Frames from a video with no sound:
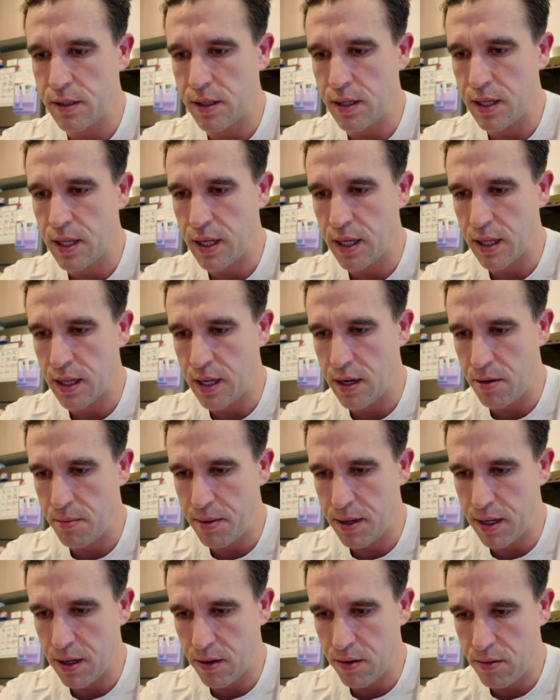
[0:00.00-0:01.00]
I think that'll
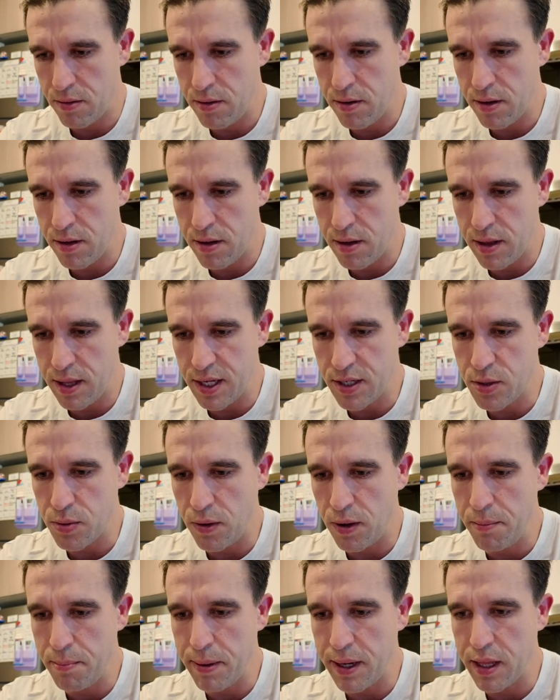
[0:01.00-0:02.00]
be a good, this
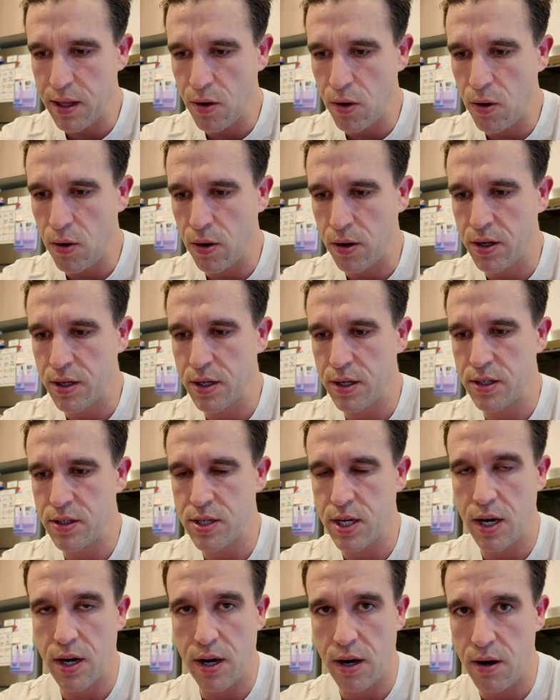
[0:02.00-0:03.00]
won't be the hook.
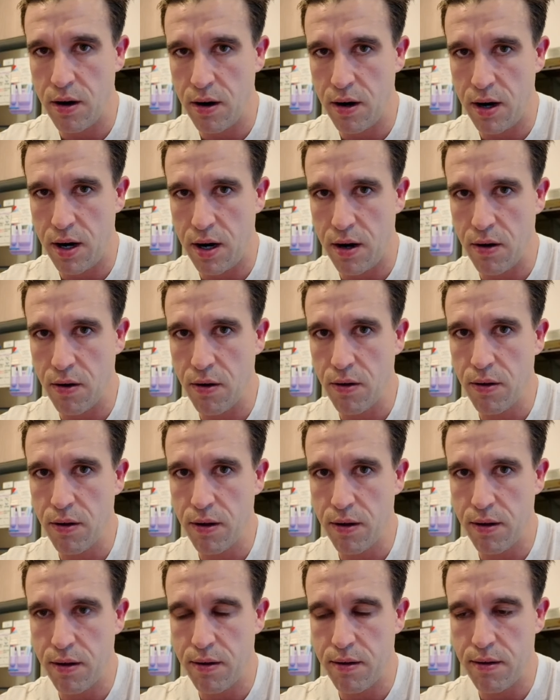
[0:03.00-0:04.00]

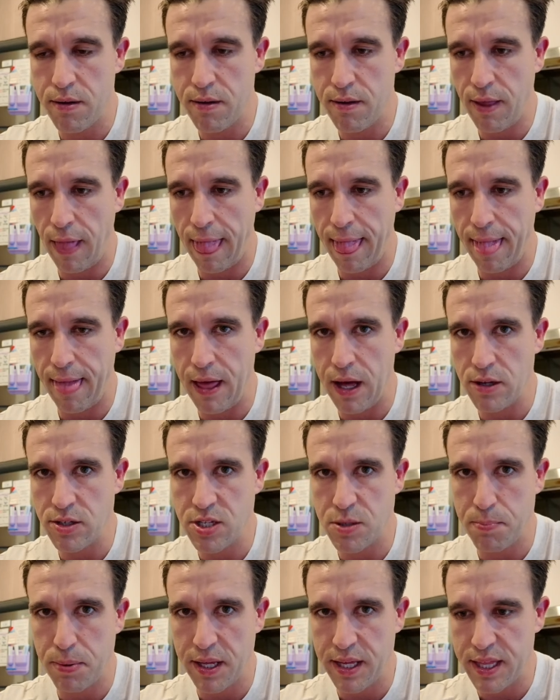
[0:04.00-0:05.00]
So I'll
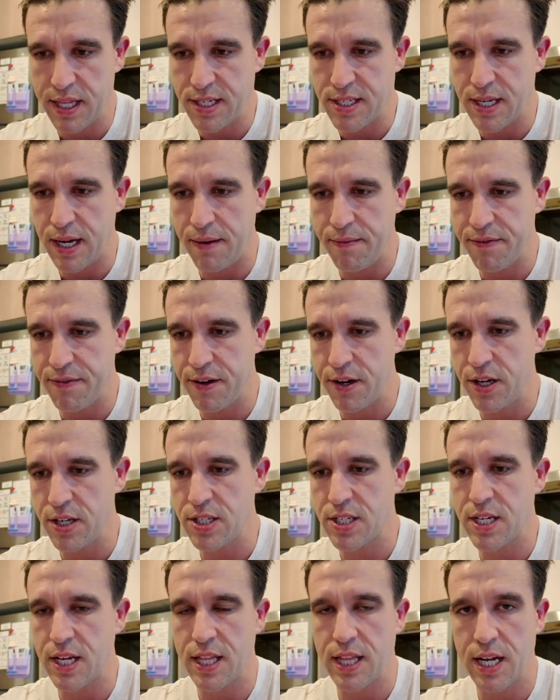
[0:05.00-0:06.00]
split this up
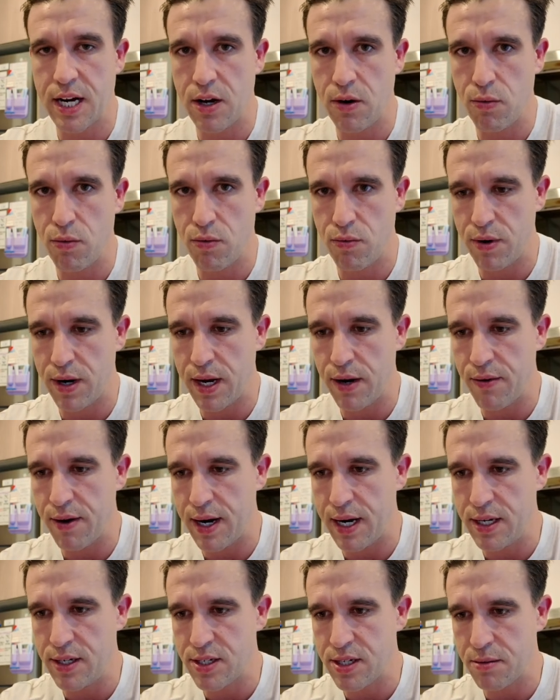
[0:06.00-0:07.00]
first, and then I'll
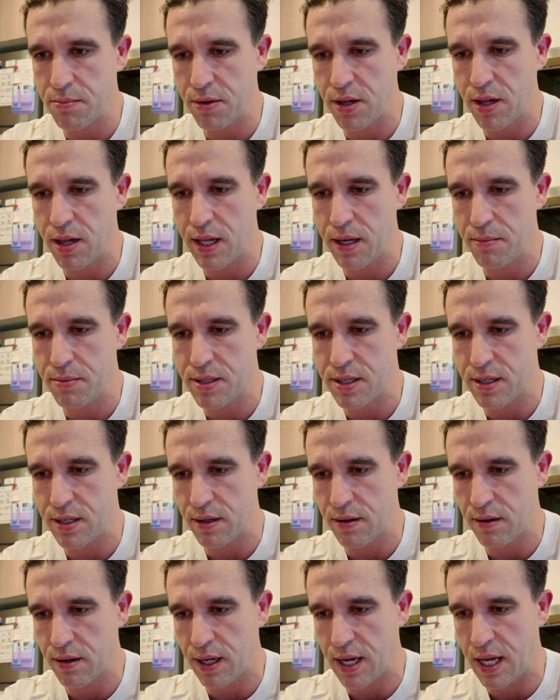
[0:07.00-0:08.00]
rearrange some clips
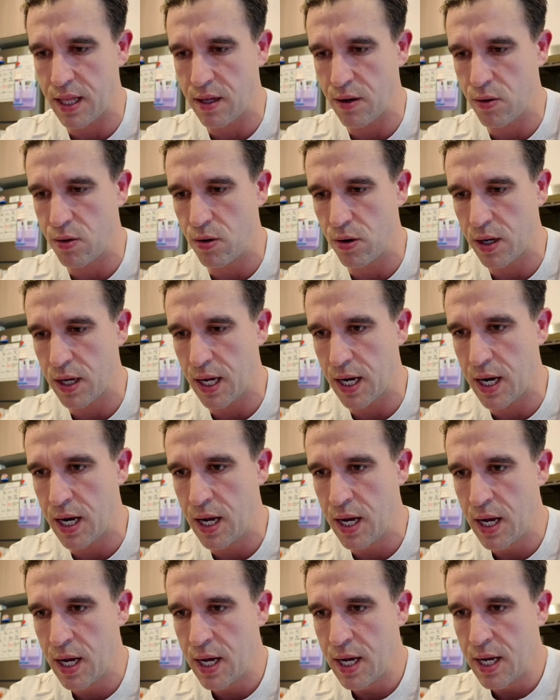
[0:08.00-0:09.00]
to get the hook in.
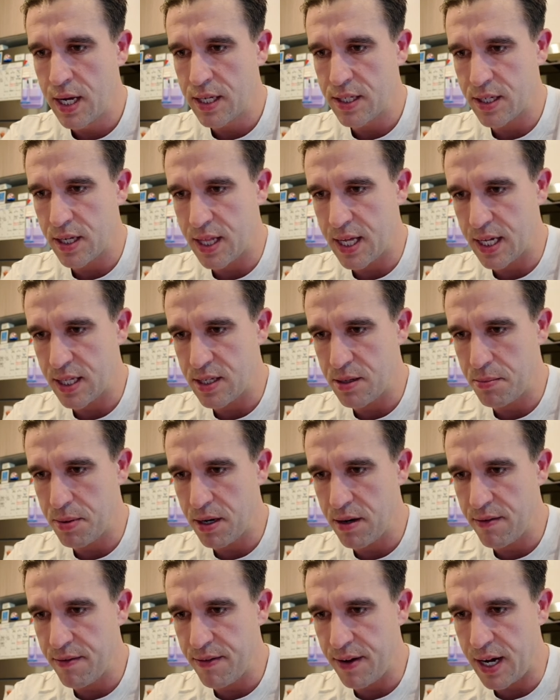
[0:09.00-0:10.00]
So that's a bit
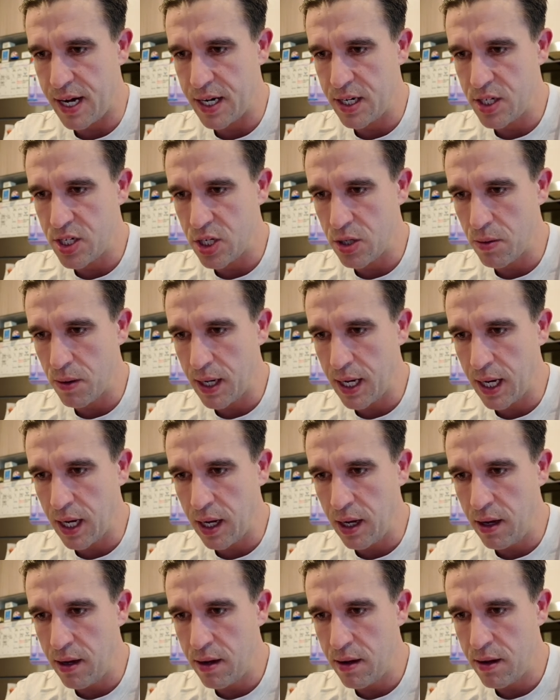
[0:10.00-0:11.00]
of
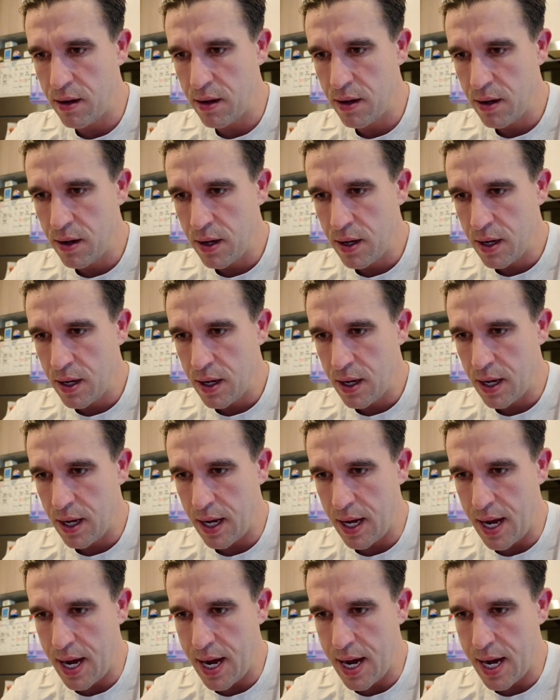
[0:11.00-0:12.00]
undoing.
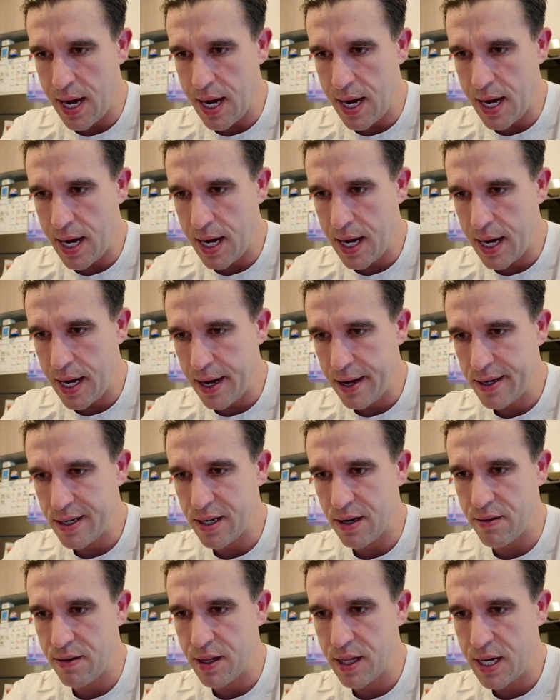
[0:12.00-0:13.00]

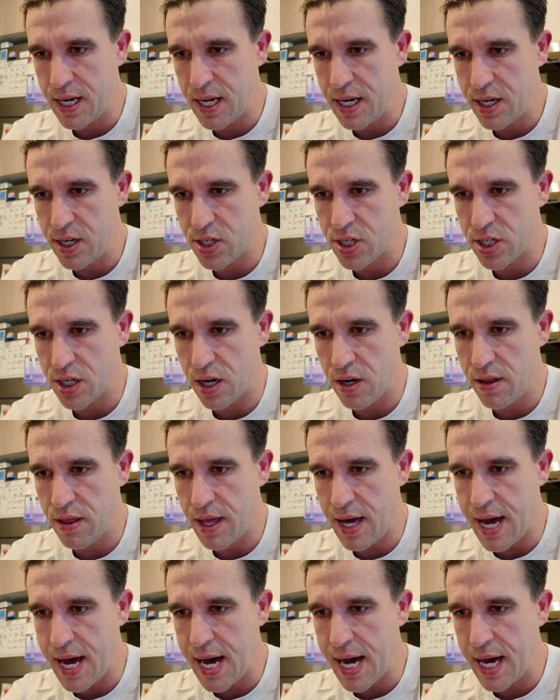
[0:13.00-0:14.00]
Don't really need to show
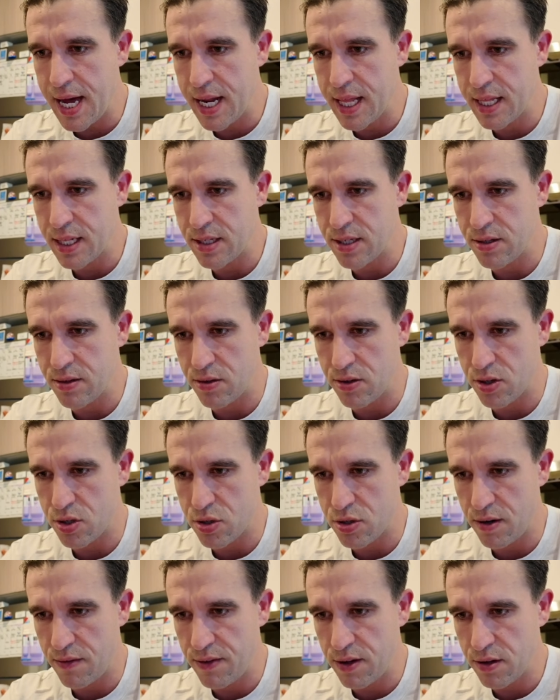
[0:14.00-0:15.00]
that. That's sort of
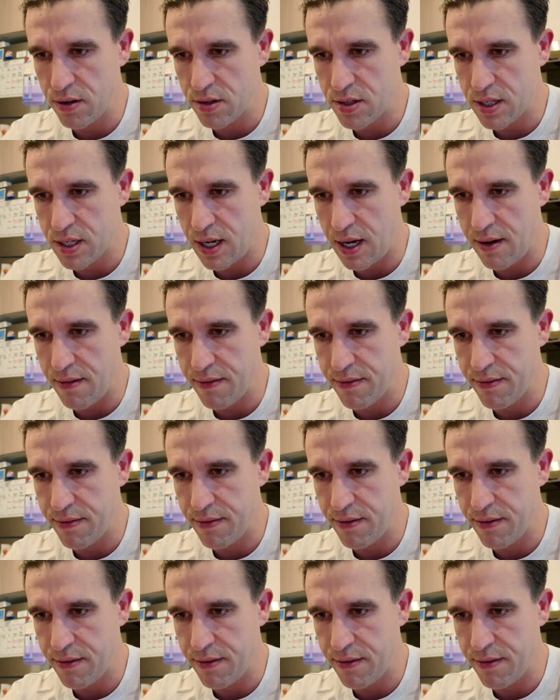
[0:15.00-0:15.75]
trivial stuff.